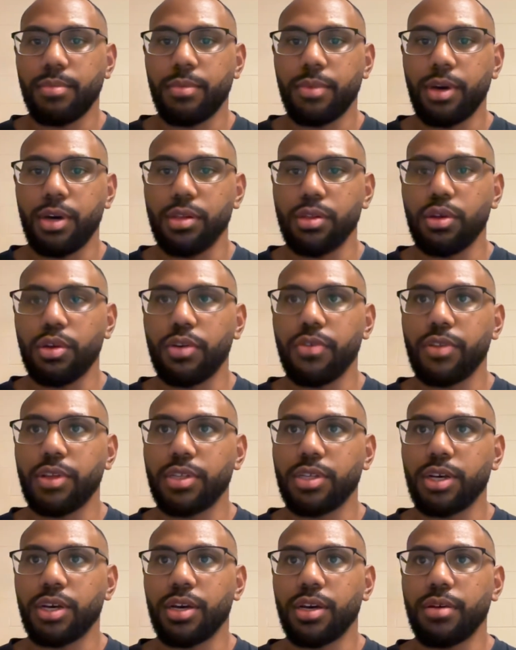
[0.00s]
a lot of the
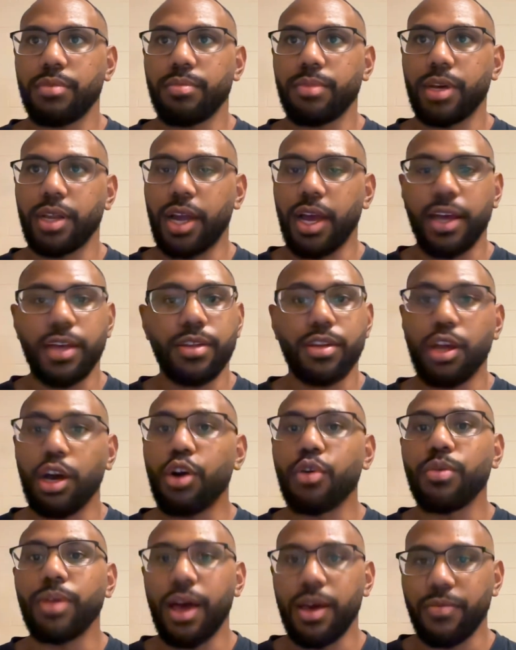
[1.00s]
time. And I know
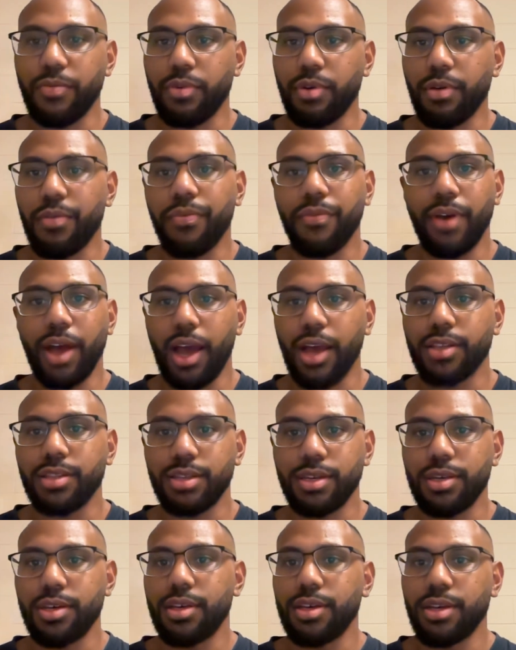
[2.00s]
that for a
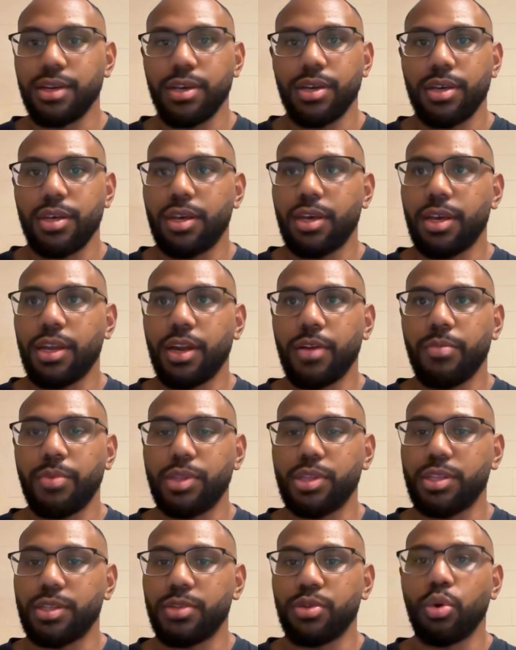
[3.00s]
fact, and I've
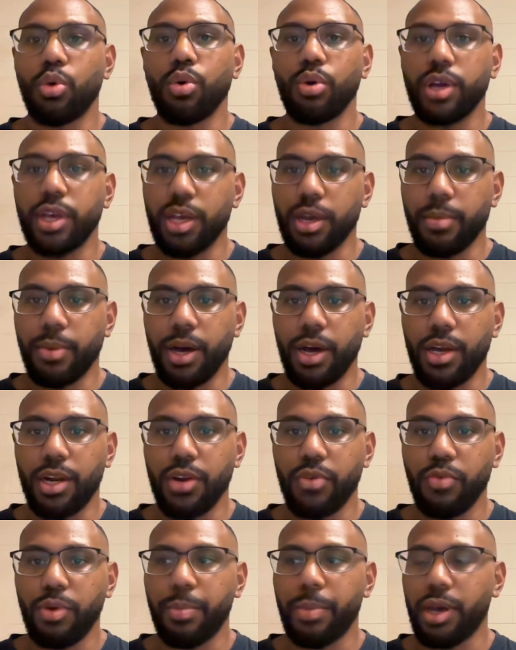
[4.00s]
been talking about
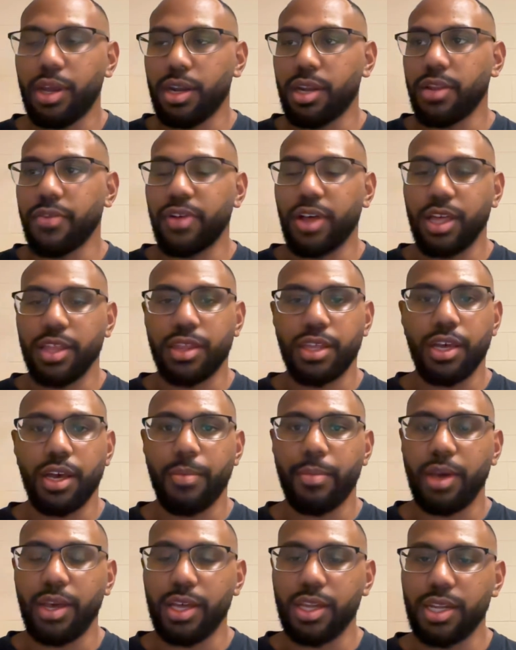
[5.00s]
it repetitively. I think I
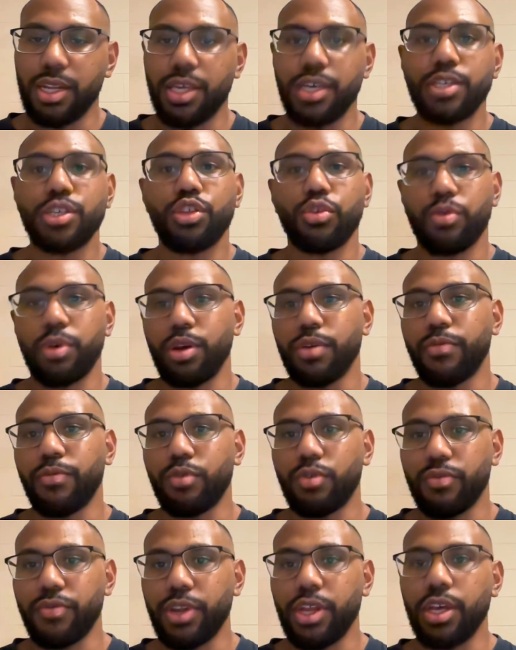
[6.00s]
make at least 3 or
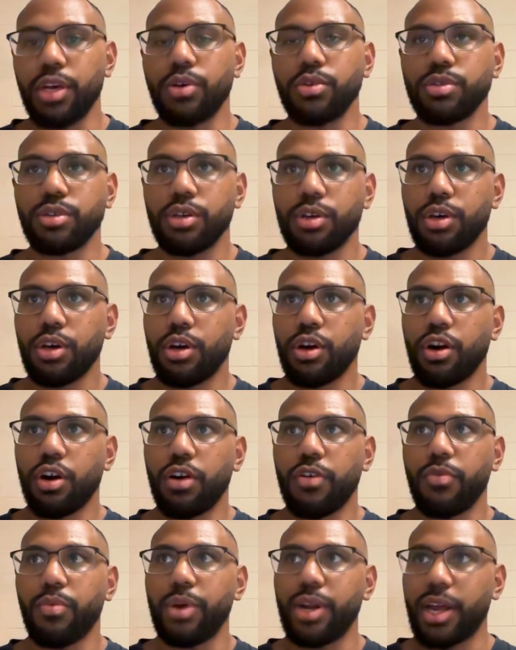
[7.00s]
4 videos
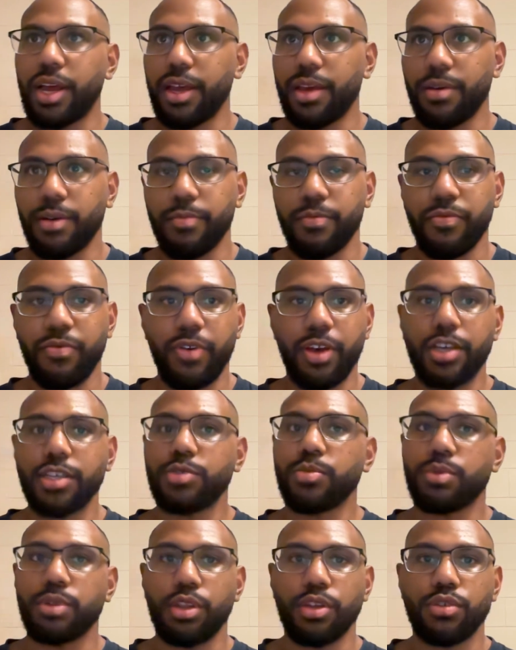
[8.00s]
of when I am
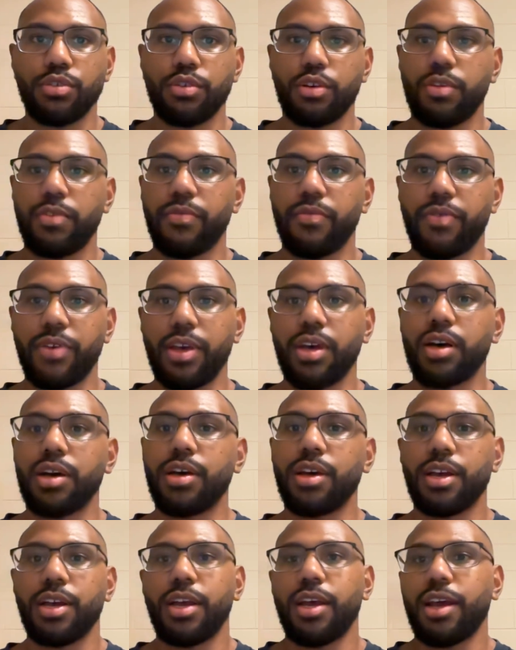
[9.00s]
faced with a certain fear,
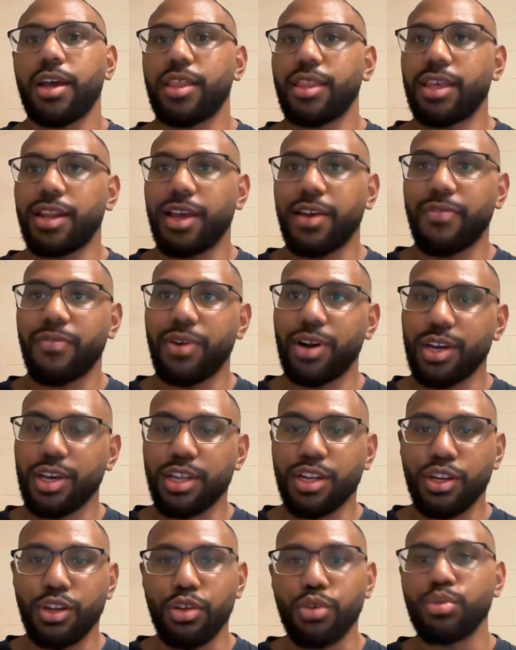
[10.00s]
and then I
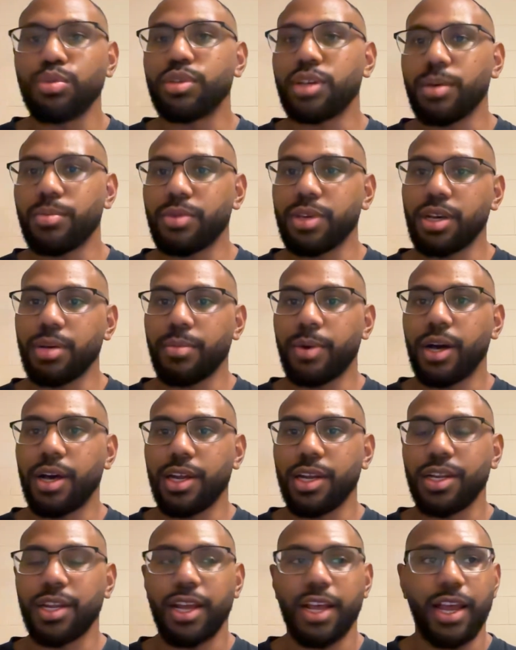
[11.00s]
fucking do something about
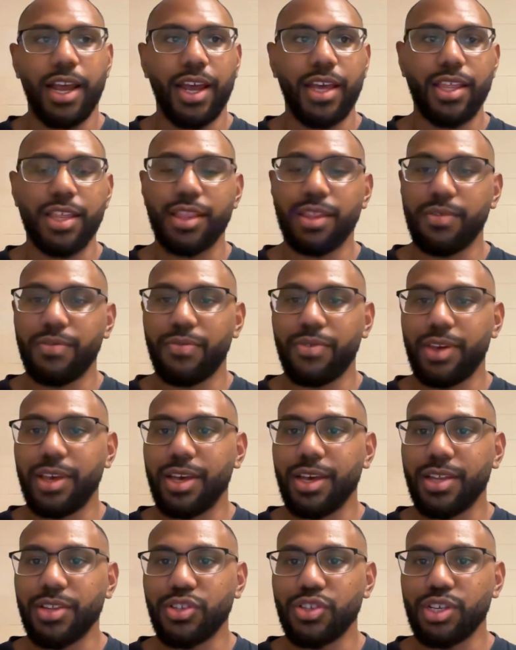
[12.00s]
it, and then the
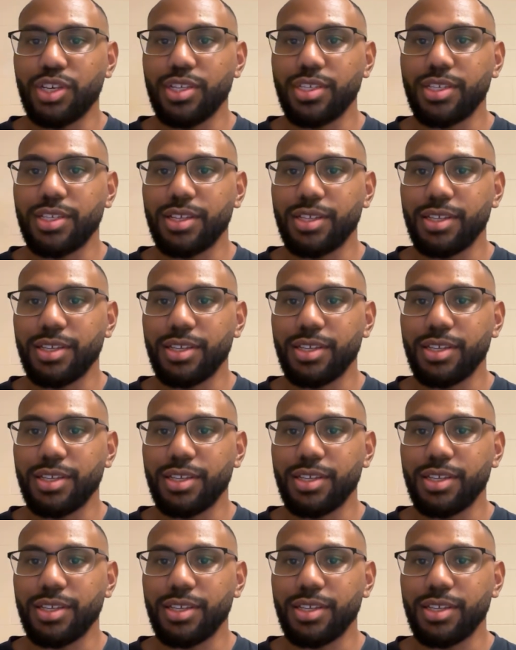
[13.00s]
fear just